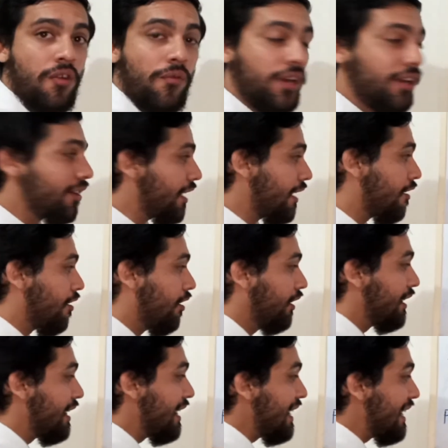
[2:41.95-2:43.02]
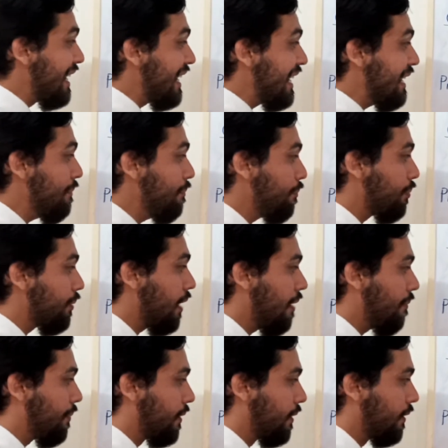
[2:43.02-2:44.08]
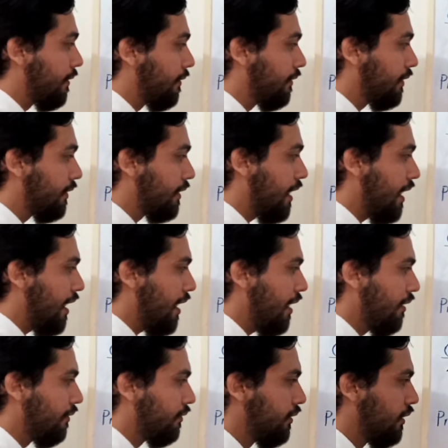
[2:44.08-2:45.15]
we're gonna call it improper, okay?